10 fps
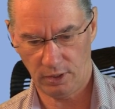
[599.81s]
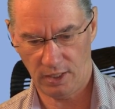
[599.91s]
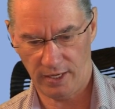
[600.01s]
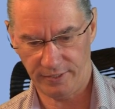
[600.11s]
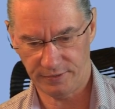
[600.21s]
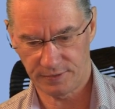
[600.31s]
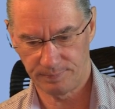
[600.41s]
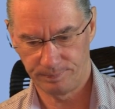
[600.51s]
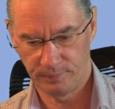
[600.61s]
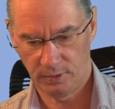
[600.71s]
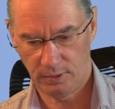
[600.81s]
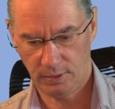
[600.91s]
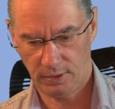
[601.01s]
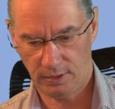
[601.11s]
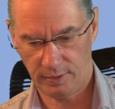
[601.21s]
light,
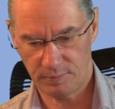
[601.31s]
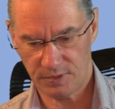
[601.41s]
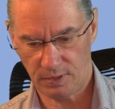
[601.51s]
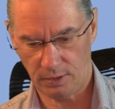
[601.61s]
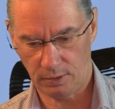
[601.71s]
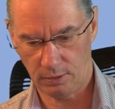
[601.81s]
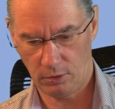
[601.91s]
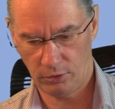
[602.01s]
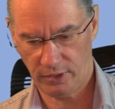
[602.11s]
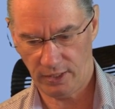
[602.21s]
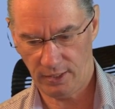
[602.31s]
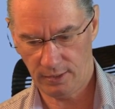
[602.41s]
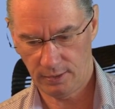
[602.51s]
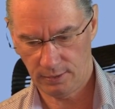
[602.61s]
and I'm saying okay,